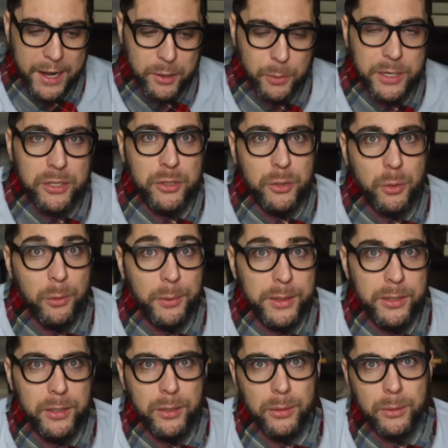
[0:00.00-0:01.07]
do we do what we
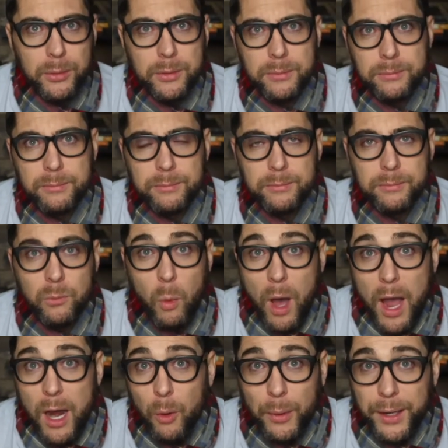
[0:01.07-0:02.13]
do?
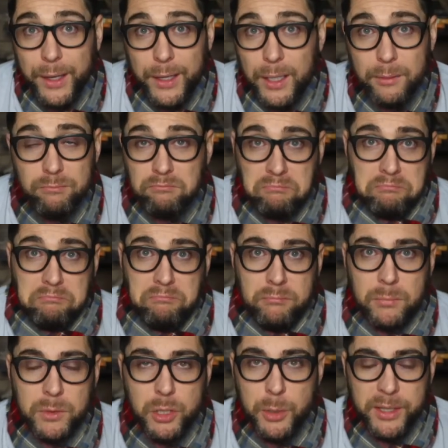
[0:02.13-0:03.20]
Why are we
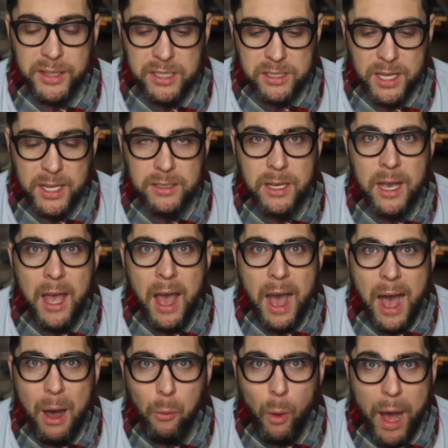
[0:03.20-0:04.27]
doing these things?
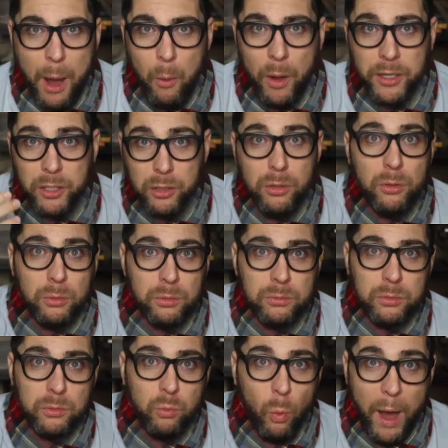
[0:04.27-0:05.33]
I want you.
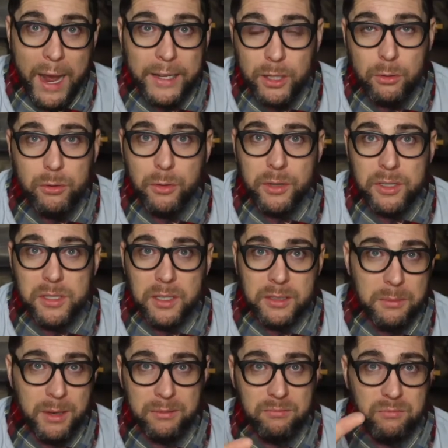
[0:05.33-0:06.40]
Why do you do these things?
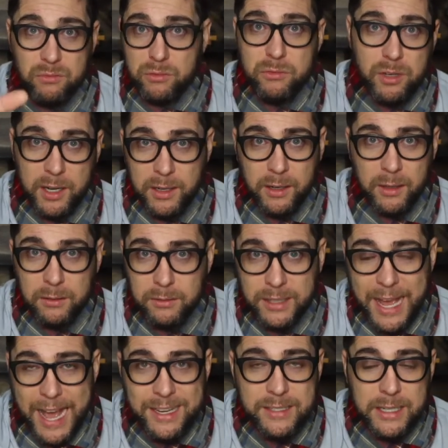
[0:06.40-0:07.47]
I'm not trying to
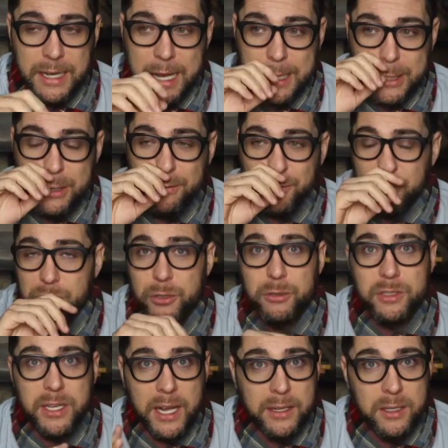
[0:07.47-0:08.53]
castigate you if you do
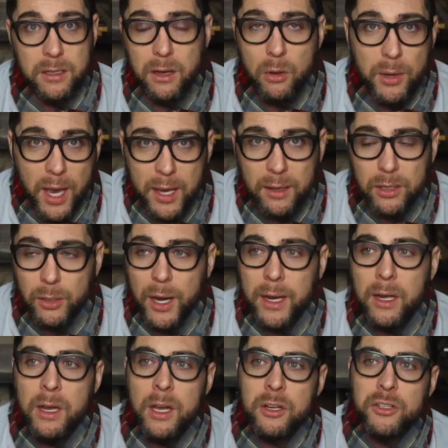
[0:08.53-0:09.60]
Santa. Okay, great.
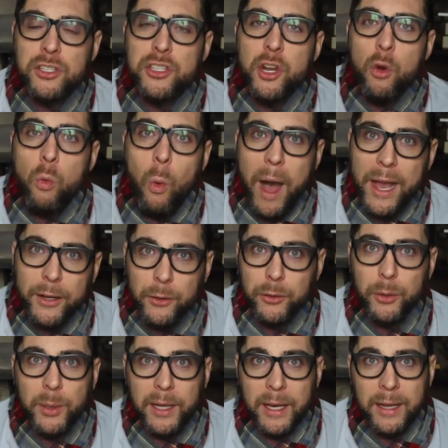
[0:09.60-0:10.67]
Just know why you're
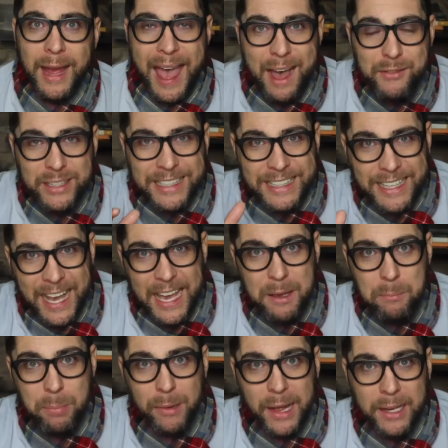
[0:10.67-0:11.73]
doing it. Have a
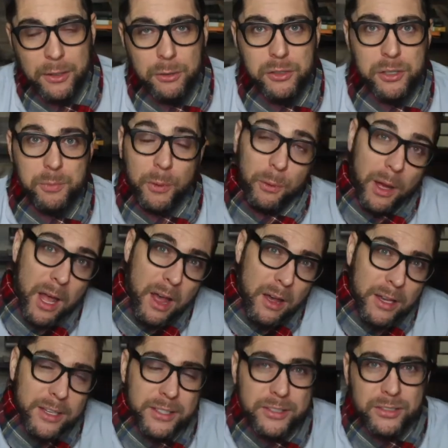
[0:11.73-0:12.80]
game plan. Don't just be,
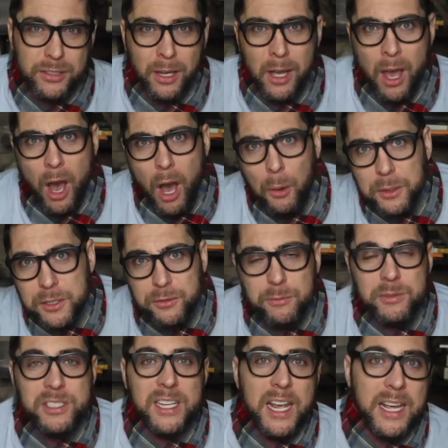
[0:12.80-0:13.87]
it's from
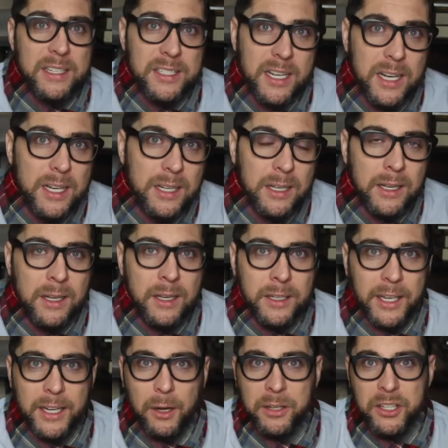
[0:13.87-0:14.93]
Santa.
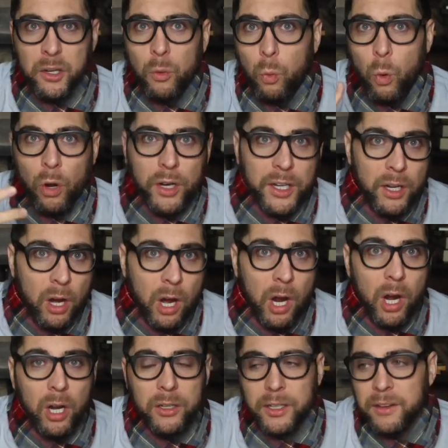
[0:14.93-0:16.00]
You know, and you're working
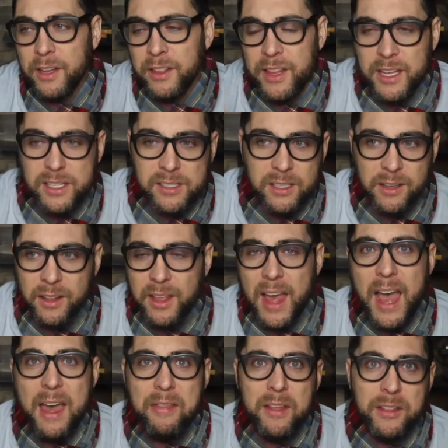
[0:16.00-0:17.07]
hard and the this and the
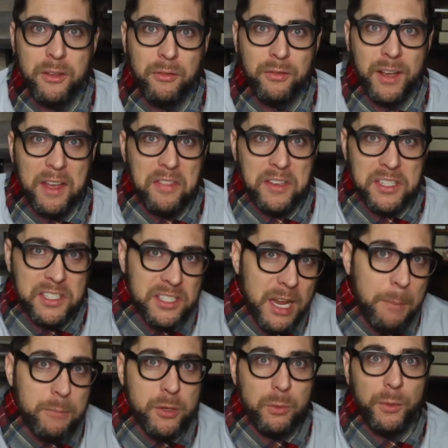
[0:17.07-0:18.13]
that, and then you've got the
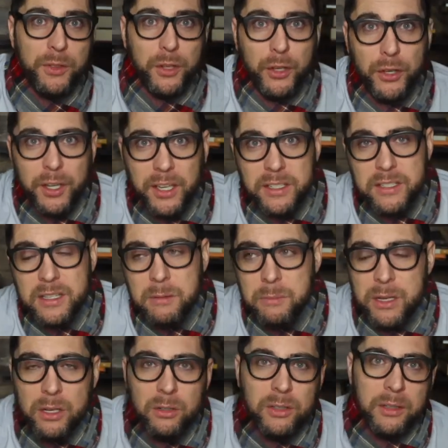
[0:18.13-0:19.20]
deception with the cookies and the
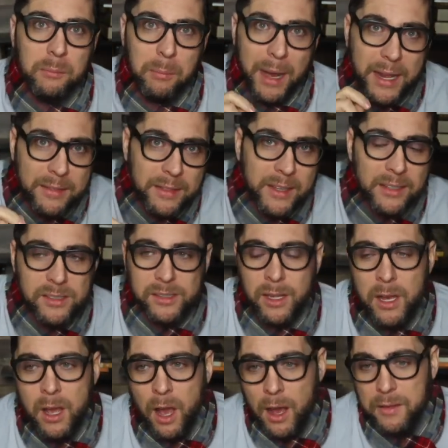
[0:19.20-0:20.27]
milk and biting this and
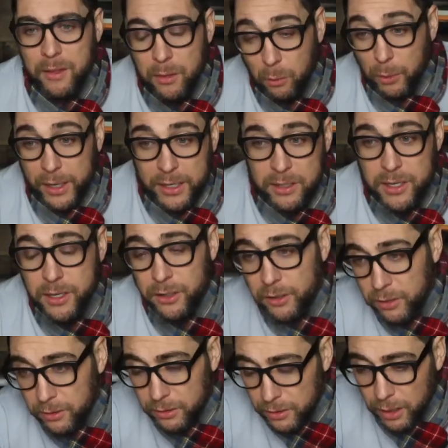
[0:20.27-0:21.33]
then the
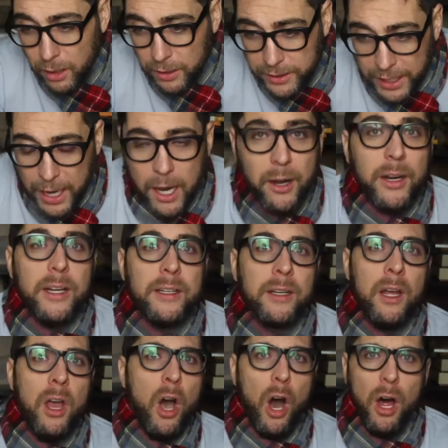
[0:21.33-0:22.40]
reindeer carrot and
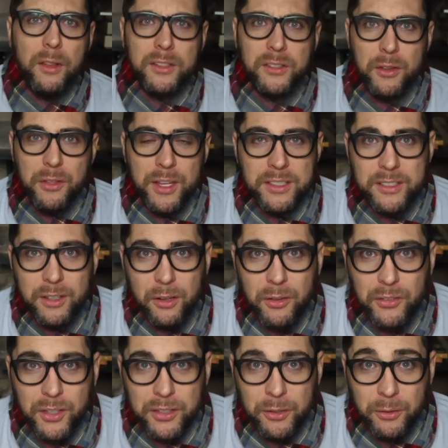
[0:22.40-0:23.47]
all these other things. And all
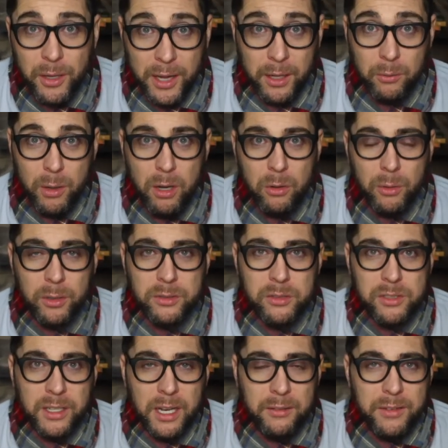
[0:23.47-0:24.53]
of a sudden you're like, well, we're
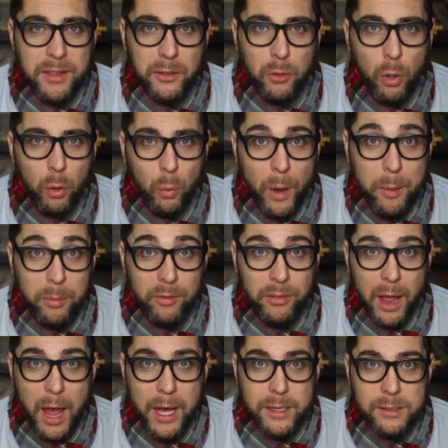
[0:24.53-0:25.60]
just kind of in this whole web of
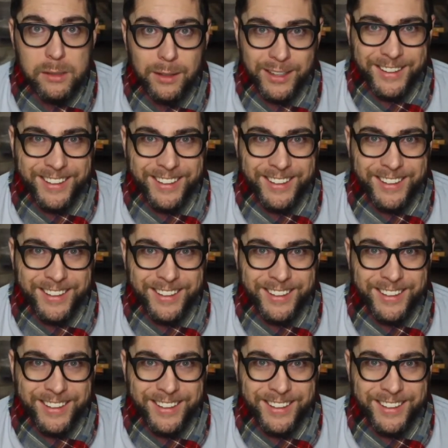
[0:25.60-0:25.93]
lies.